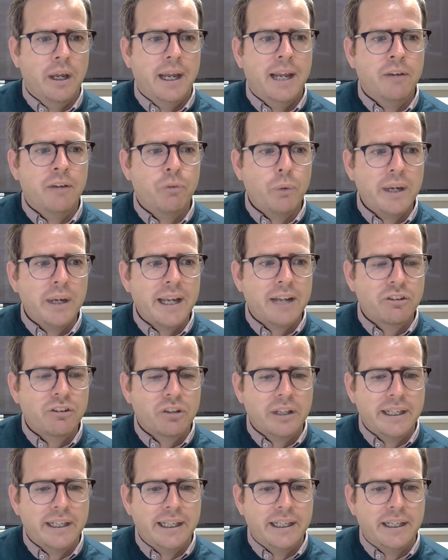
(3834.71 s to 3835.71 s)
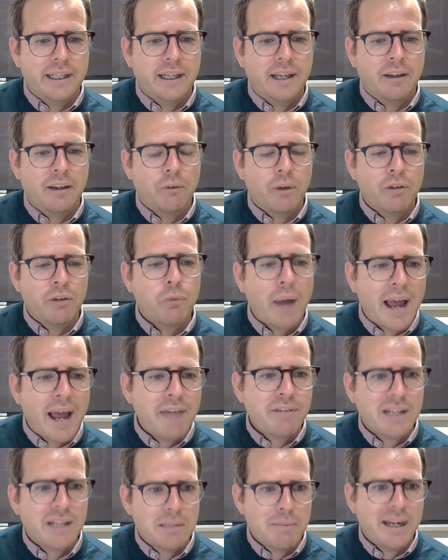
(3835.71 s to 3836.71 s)
if we actually if we're
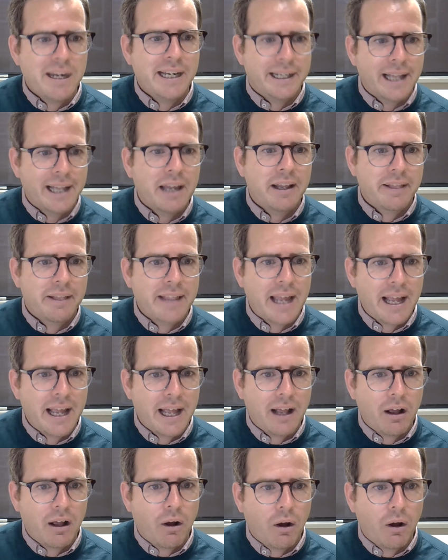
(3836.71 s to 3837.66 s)
having the meeting they, they're